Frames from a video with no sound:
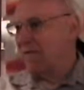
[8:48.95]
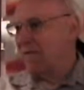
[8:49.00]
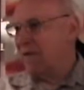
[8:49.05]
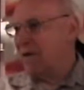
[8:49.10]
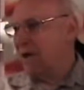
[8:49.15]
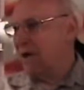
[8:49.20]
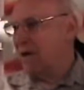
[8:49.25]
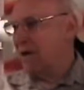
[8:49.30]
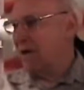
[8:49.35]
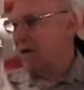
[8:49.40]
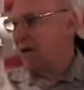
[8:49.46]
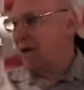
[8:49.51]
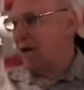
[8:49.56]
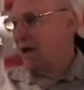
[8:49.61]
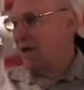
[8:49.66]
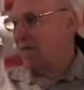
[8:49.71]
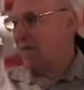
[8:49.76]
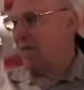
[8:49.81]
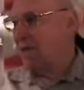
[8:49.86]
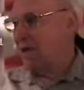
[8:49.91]
flying
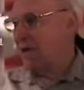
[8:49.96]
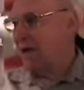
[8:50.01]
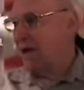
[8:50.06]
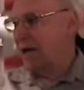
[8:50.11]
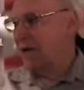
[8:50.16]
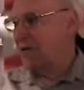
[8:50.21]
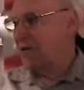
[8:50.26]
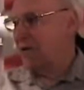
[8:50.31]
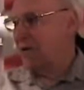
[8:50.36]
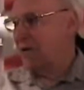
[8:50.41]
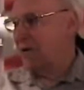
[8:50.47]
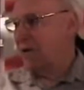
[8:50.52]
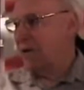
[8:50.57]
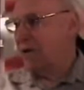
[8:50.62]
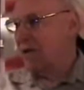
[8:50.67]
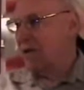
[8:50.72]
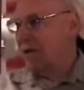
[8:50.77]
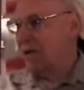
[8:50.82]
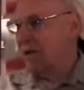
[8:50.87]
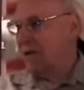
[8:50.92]
out in the desert
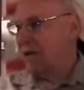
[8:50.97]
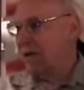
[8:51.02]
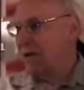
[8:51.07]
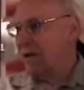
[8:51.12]
and